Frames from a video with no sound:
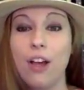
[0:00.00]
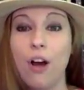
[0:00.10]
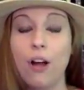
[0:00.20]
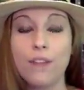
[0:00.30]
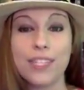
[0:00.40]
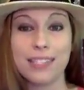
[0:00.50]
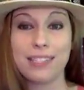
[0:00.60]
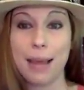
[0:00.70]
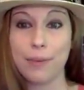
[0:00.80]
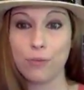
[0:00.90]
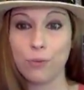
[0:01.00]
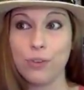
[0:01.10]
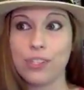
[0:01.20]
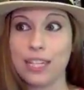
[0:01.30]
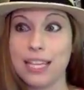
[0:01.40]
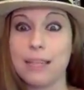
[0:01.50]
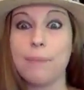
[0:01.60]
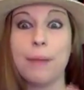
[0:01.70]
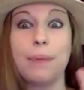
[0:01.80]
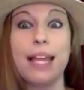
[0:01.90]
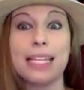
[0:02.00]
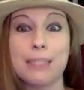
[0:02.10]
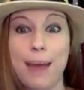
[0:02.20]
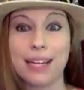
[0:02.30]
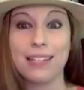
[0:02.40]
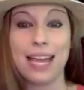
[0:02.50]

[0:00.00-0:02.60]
all these established rules and things that people expect.